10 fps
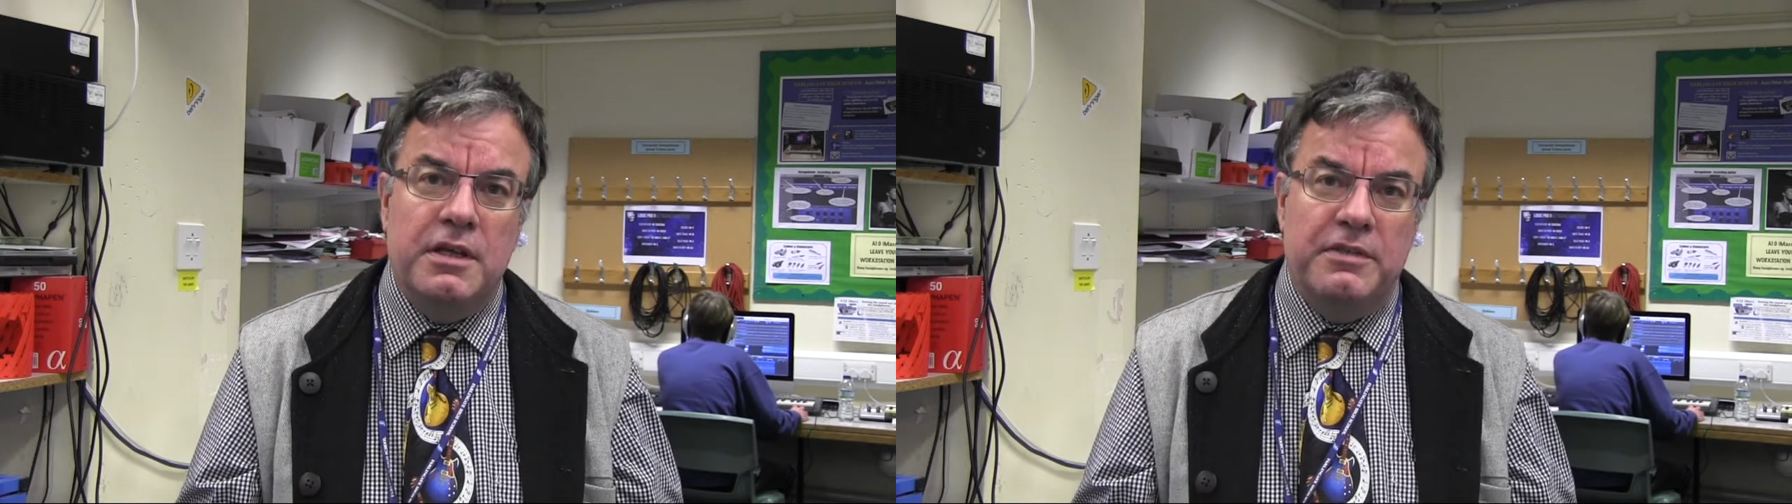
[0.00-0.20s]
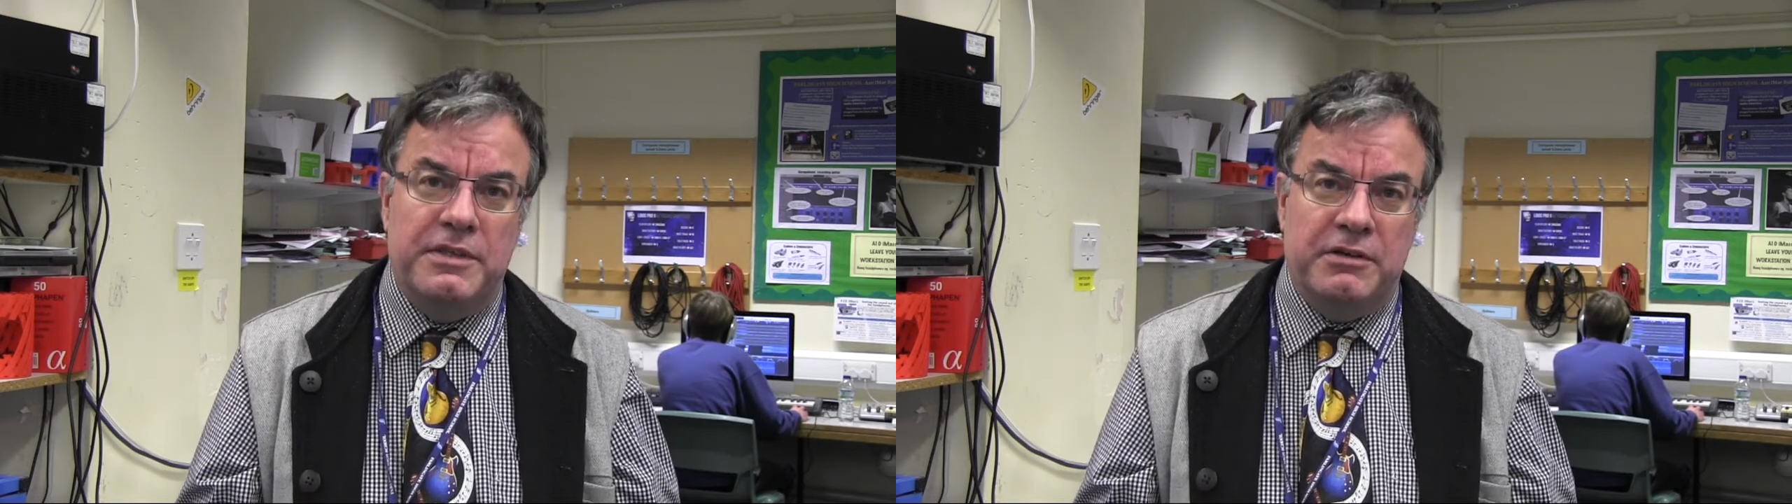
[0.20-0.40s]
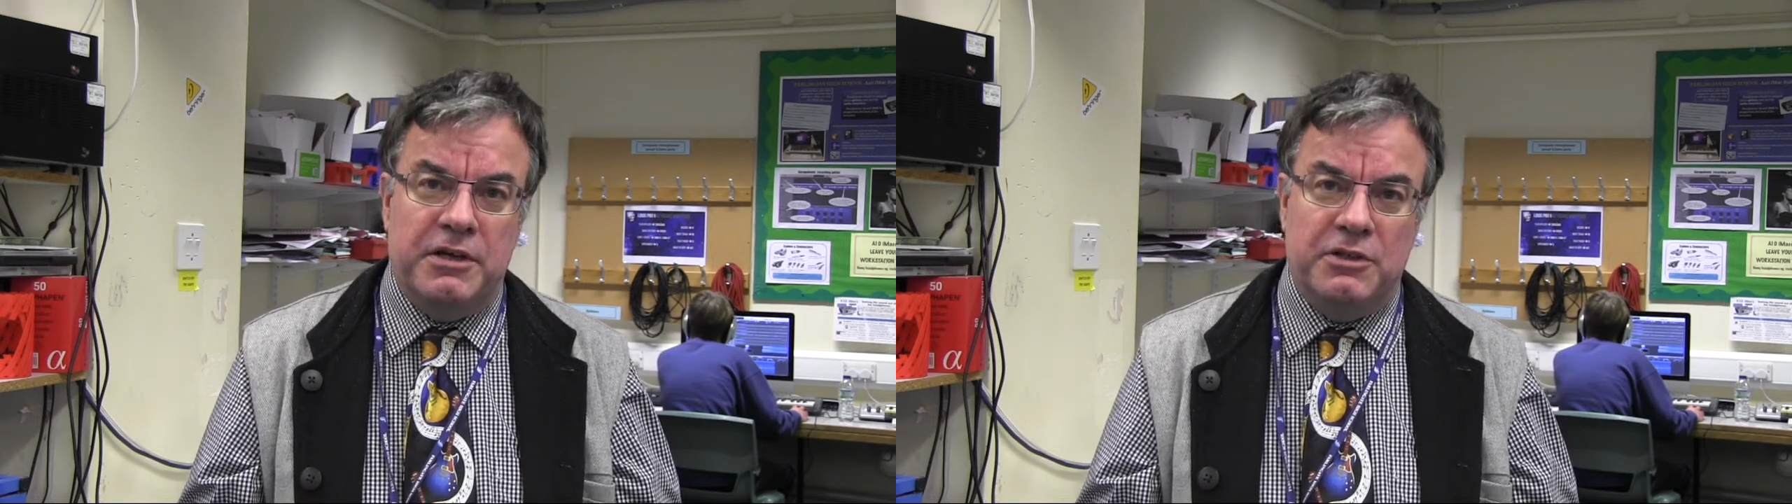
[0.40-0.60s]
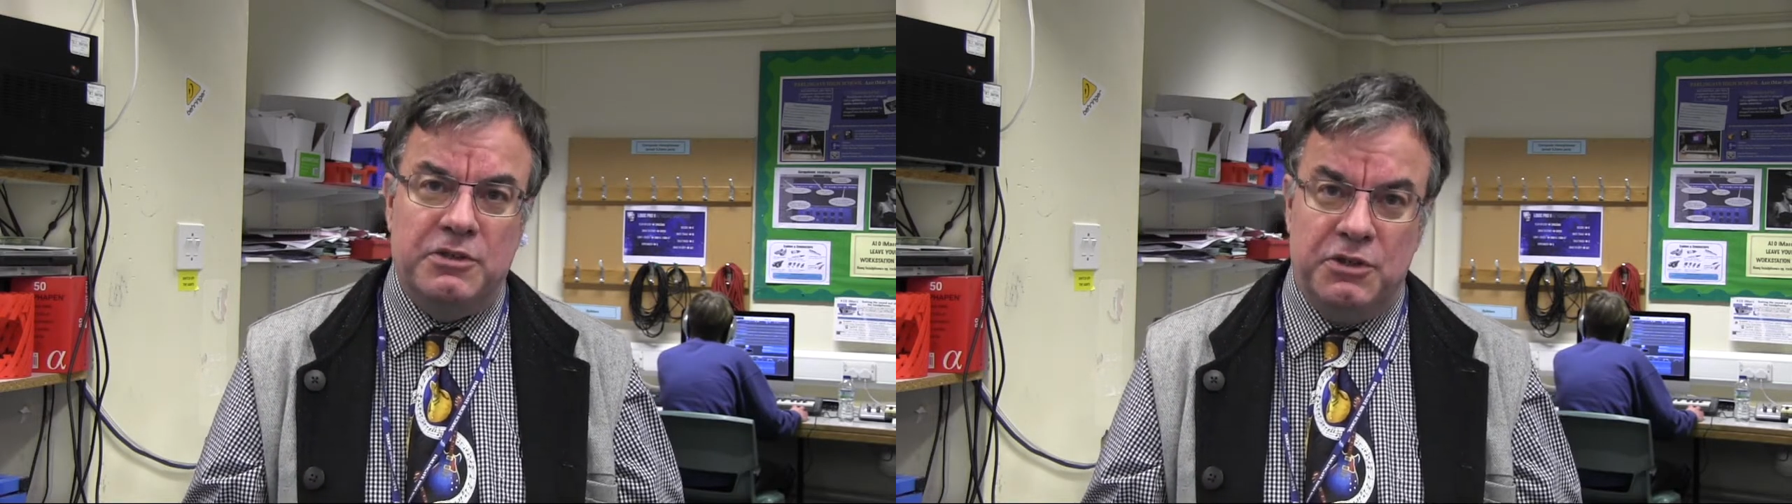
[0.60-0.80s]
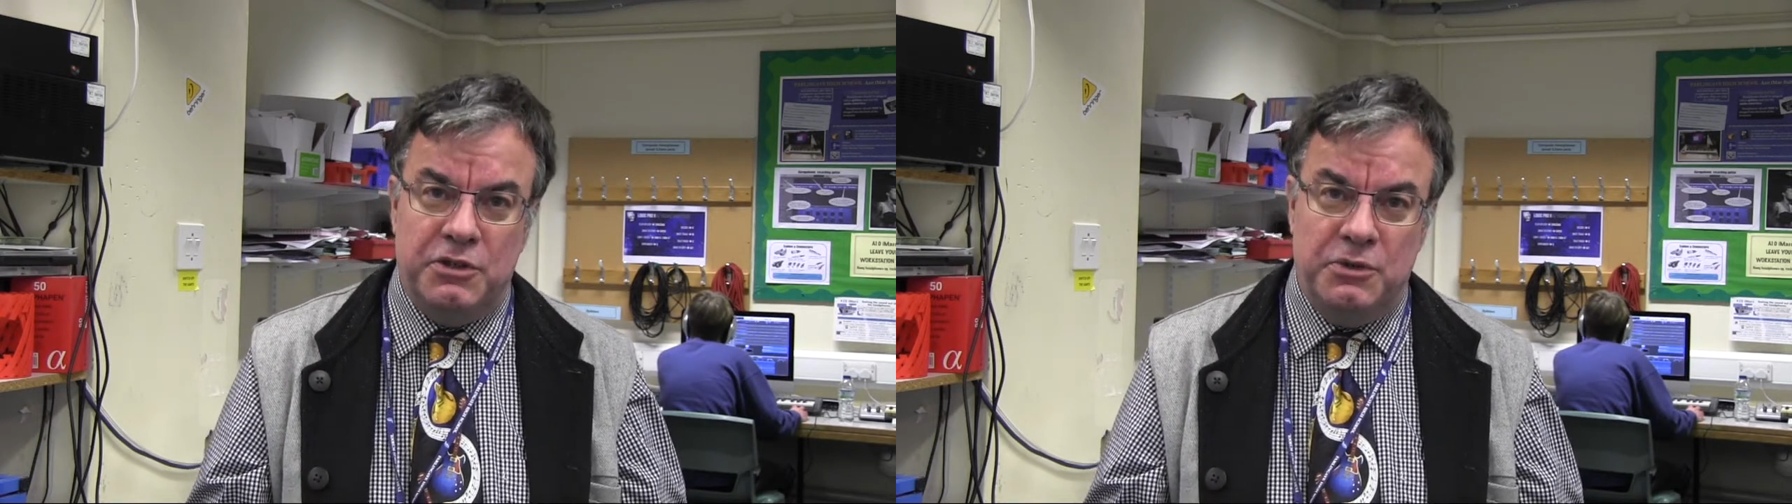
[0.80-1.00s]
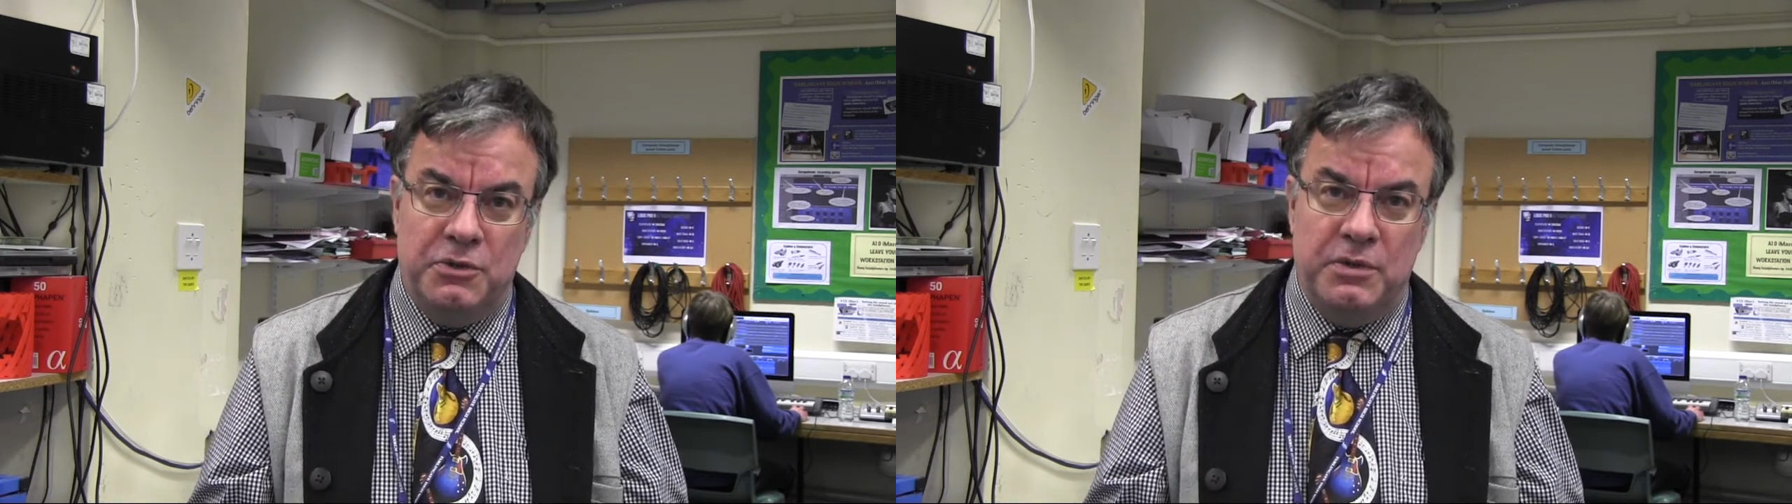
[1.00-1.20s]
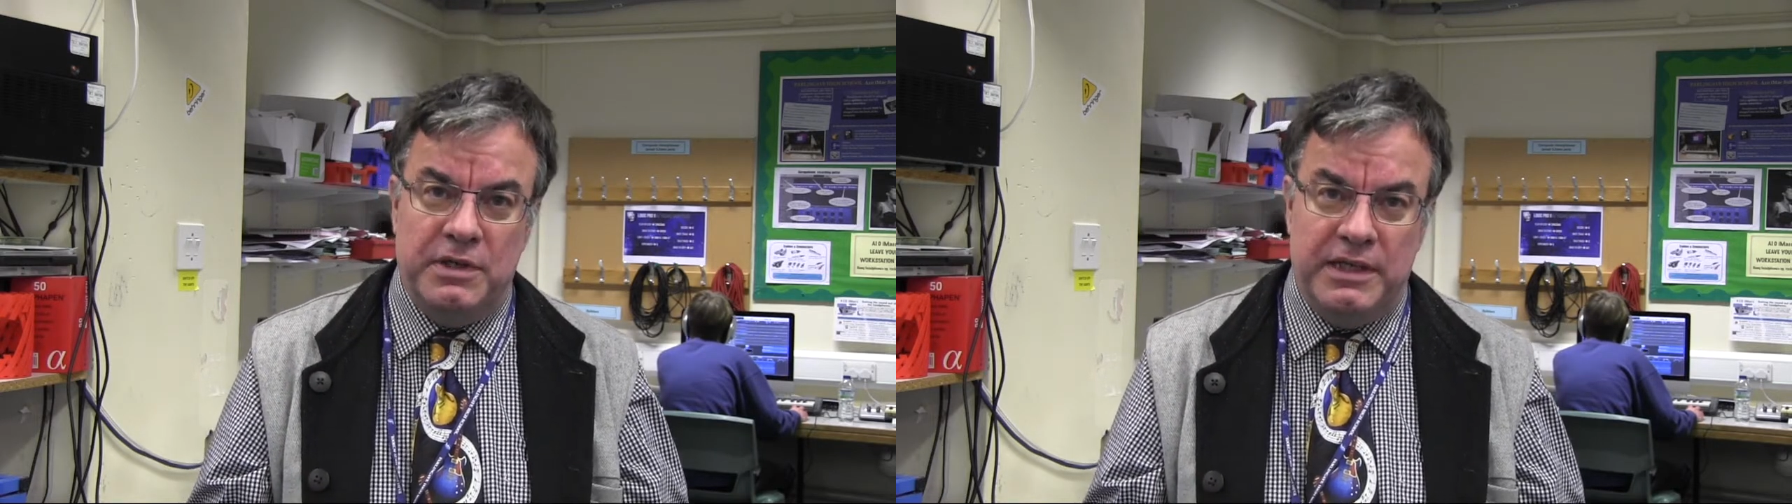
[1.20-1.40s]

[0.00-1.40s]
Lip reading: there are two